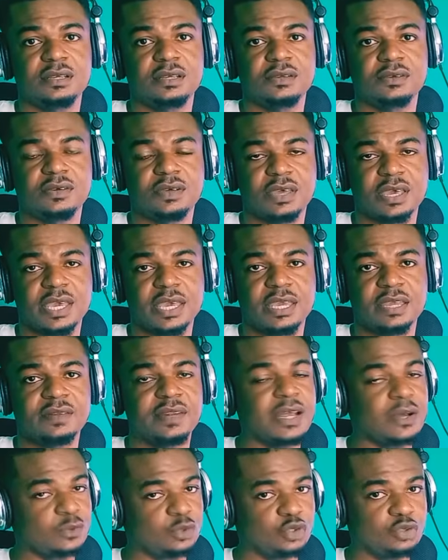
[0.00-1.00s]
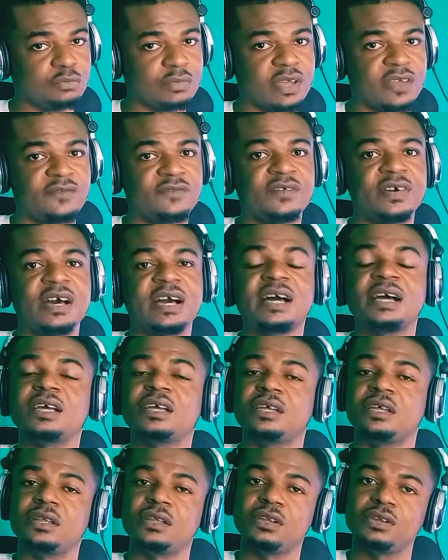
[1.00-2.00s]
Okay, now to my fa,
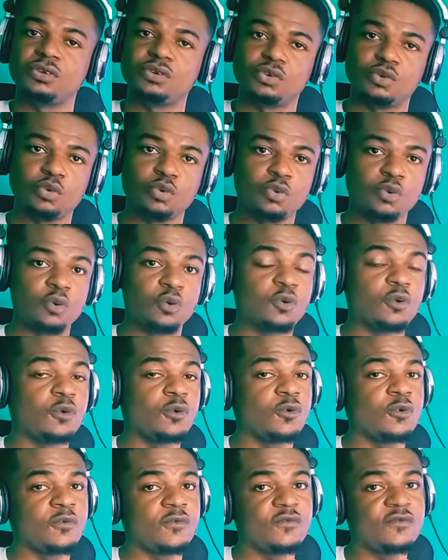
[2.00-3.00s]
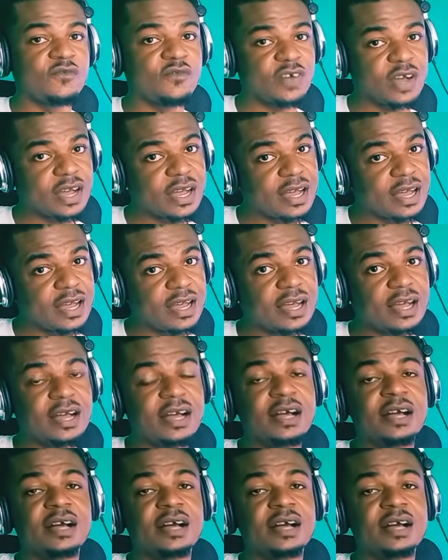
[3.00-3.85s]
do fa,